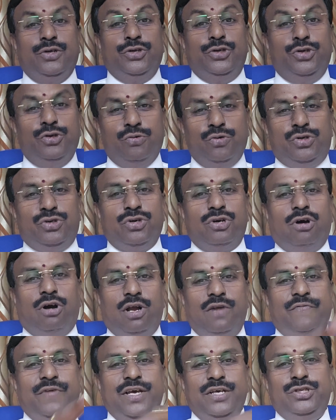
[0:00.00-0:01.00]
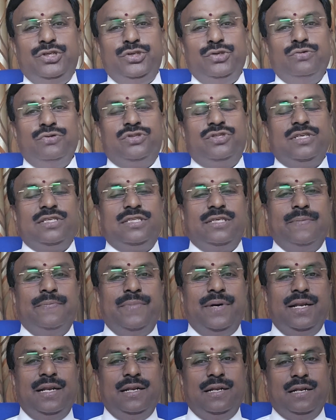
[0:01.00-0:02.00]
you should always use the
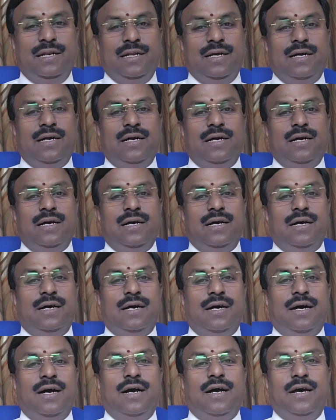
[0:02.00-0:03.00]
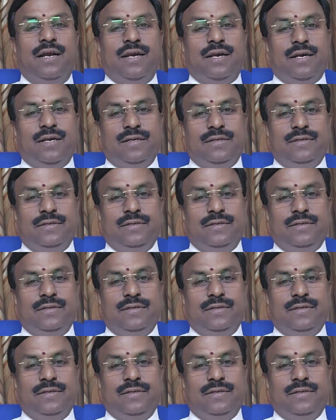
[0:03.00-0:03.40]
symbol R.